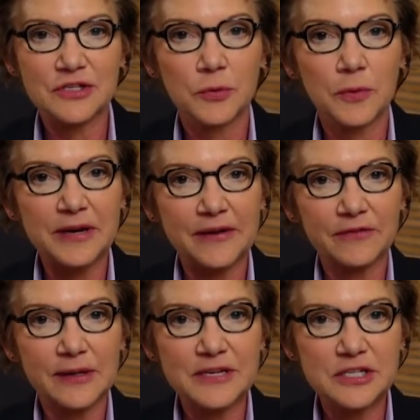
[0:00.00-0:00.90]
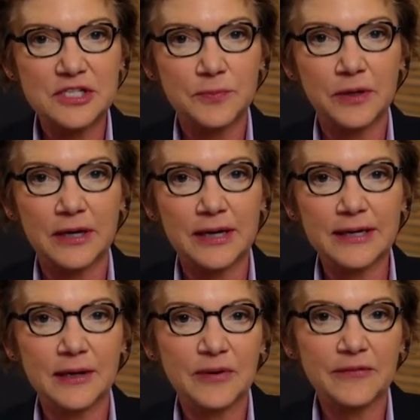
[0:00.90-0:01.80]
So when we have limited
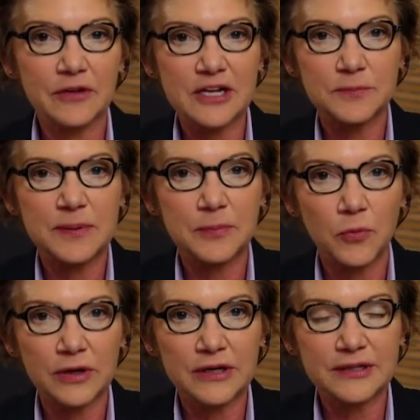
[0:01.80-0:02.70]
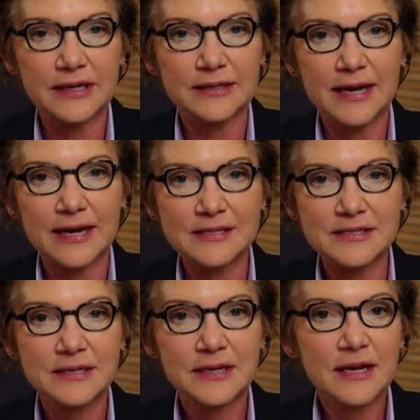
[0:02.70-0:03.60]
supply and we have lots of people wanting to get
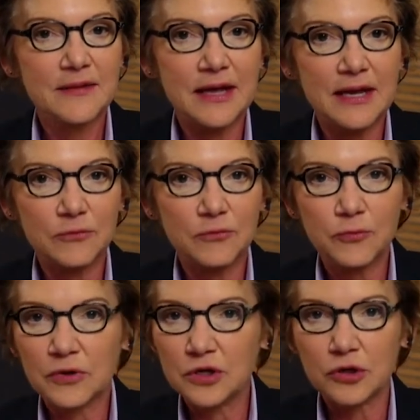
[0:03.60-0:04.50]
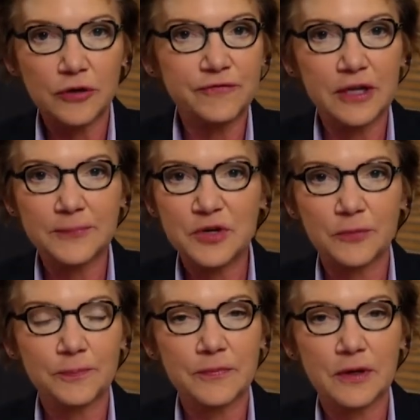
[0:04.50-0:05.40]
gas, then when you go to fill up
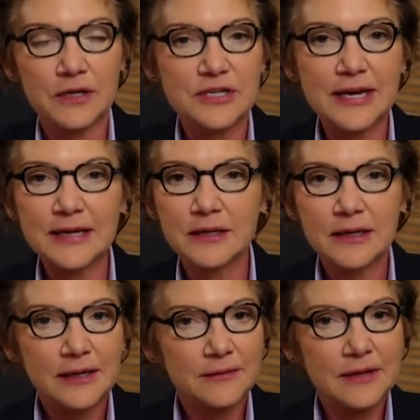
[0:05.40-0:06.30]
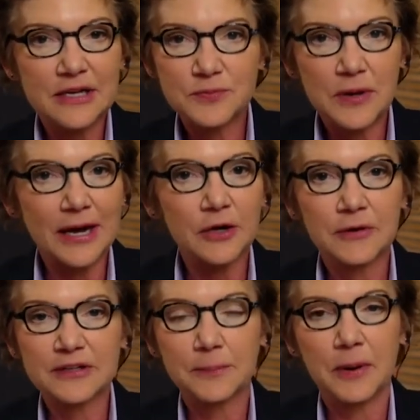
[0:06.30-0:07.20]
your tank, it's
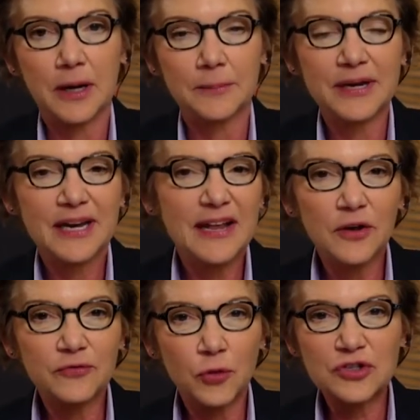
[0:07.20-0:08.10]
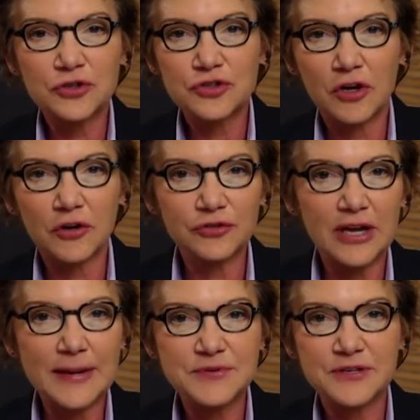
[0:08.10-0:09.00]
higher at the pump. And then, of course, there's all
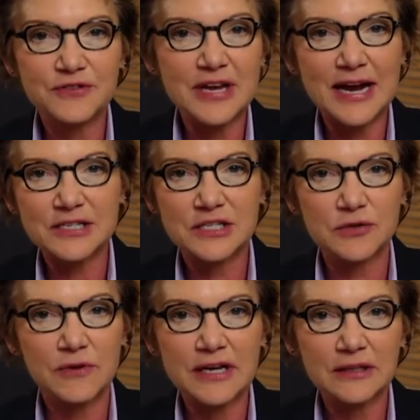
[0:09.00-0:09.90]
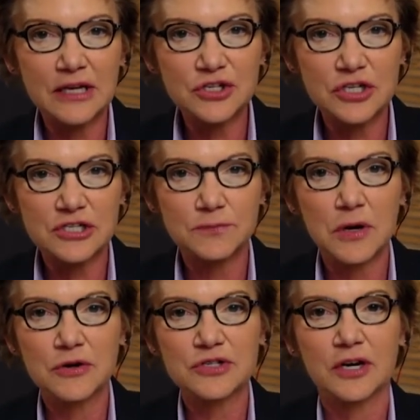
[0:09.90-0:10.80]
types of taxes and regulations
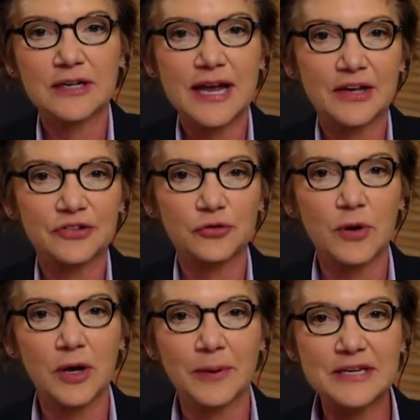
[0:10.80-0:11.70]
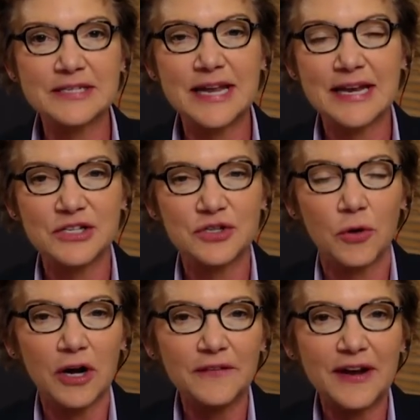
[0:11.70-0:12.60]
imposed on gas as well by states. So
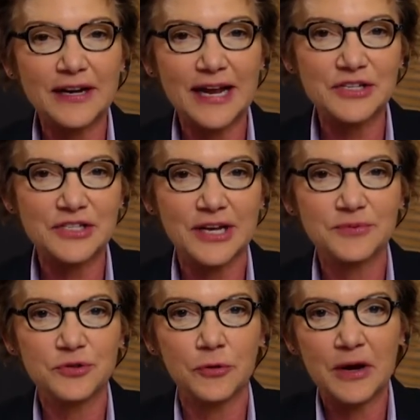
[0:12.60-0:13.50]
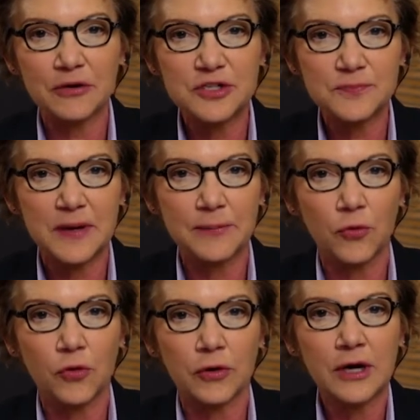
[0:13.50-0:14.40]
all of that adds up to Americans pay
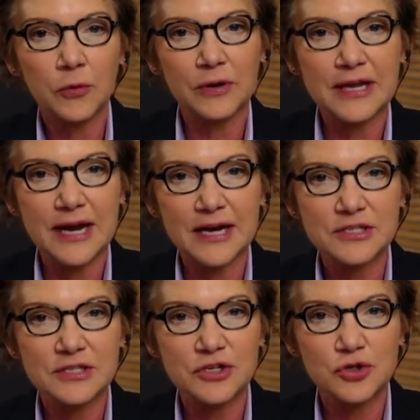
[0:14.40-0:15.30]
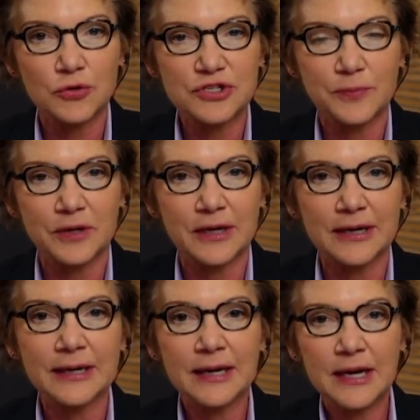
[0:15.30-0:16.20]
more when gas is in short
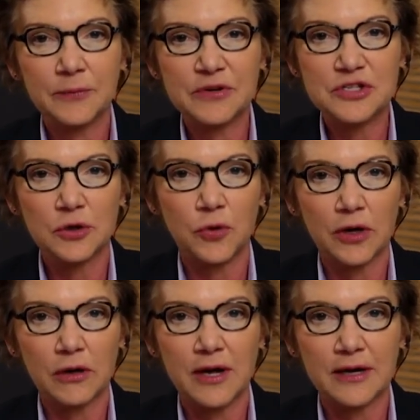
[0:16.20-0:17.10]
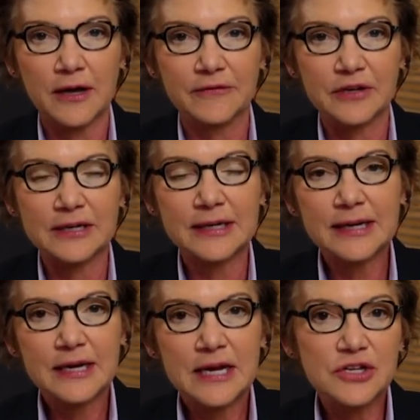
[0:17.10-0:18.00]
supply, and we still want a lot of it.
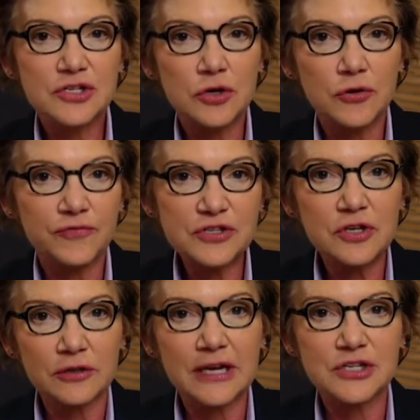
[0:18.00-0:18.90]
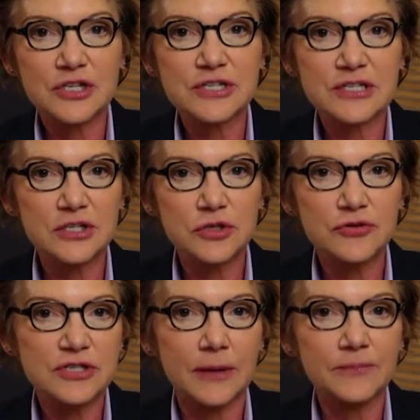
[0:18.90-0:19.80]
And so fiscal agents can
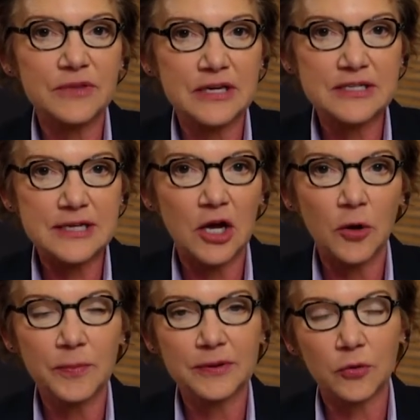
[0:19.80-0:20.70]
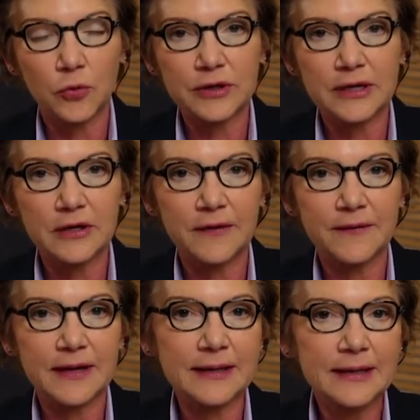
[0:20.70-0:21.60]
do some things to help, and they're working on
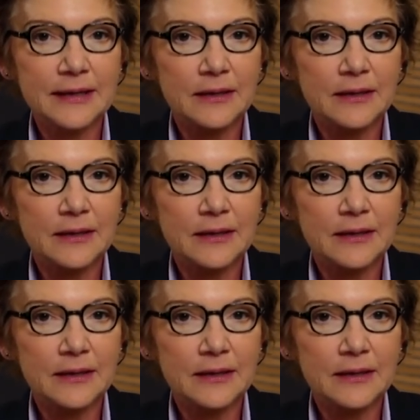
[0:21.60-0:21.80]
that.